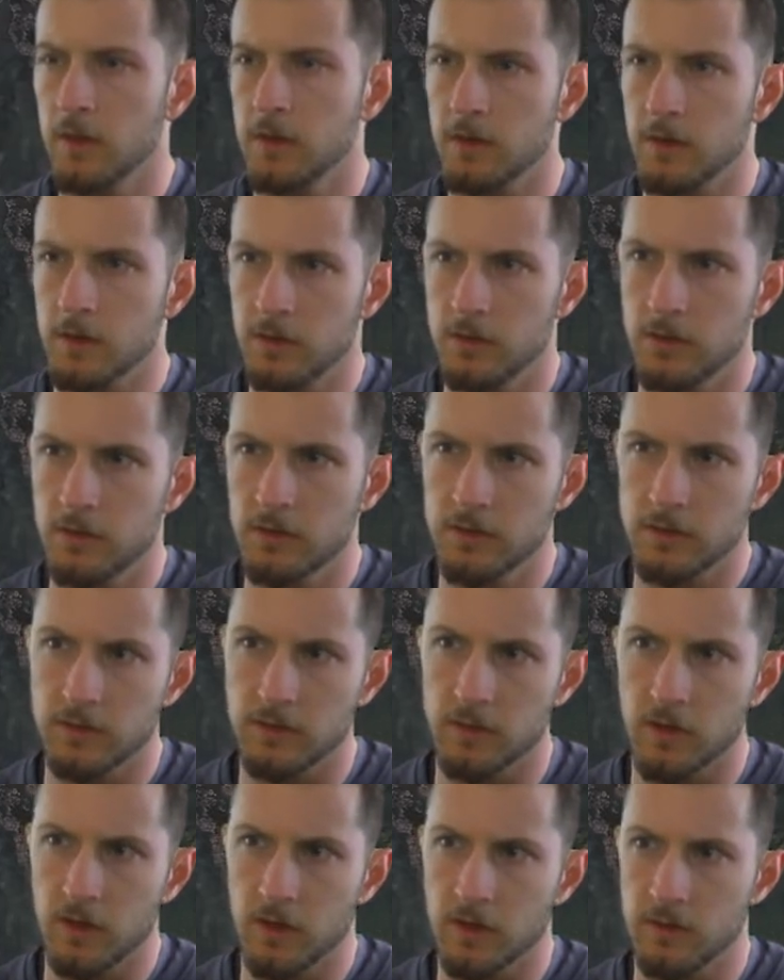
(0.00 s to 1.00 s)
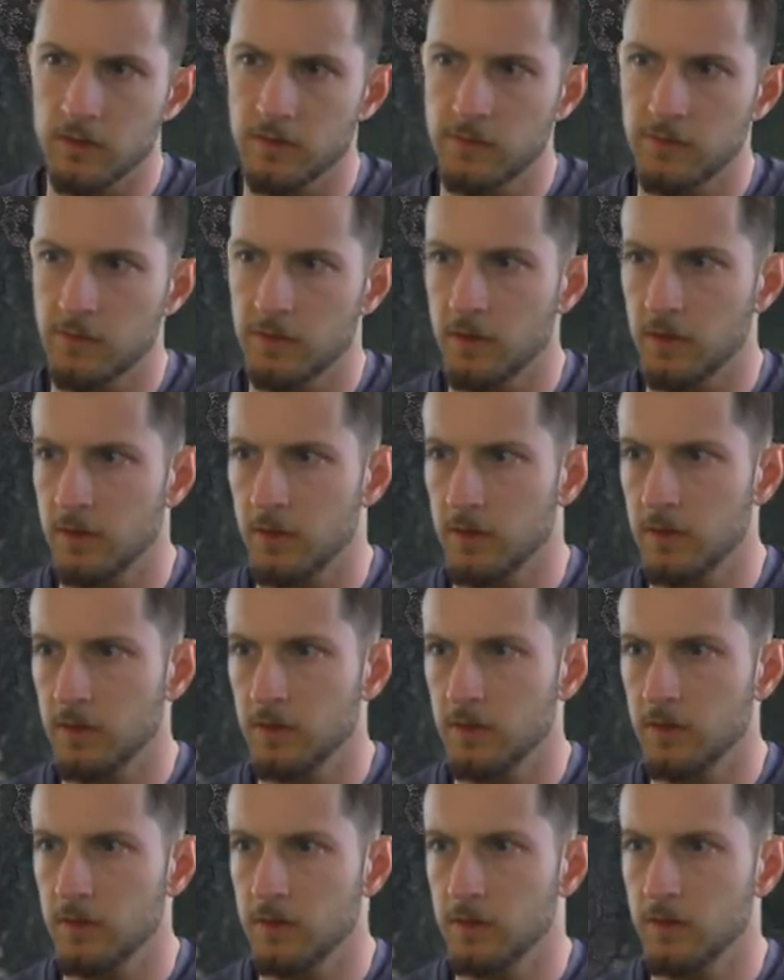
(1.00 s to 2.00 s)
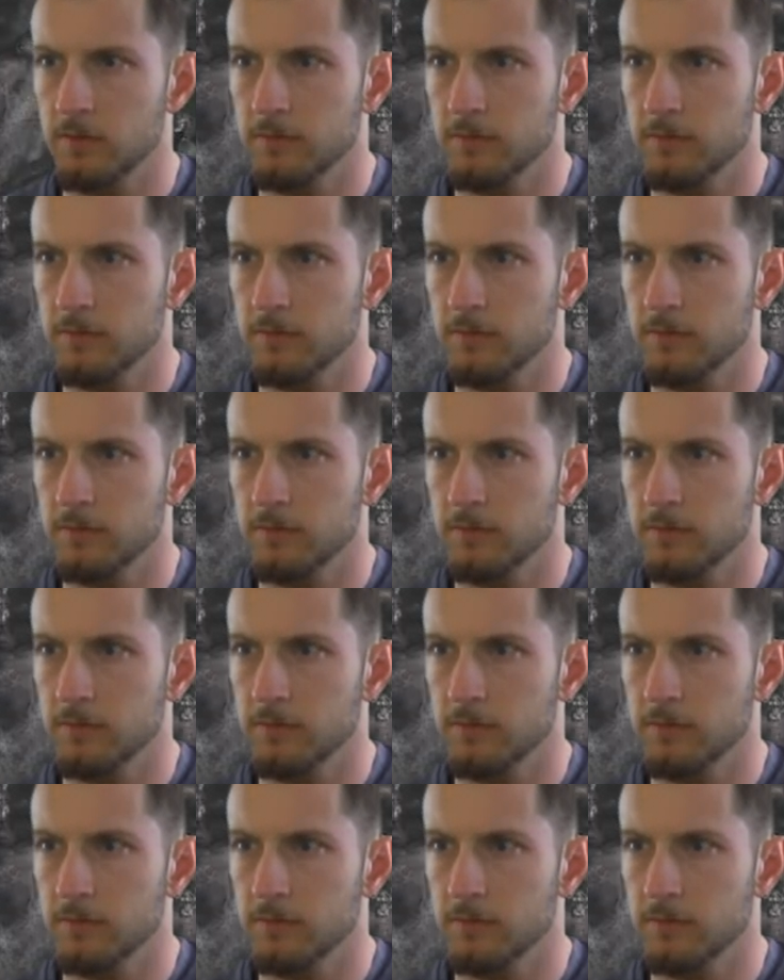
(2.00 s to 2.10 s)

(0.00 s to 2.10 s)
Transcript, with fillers: Here you can kind of see,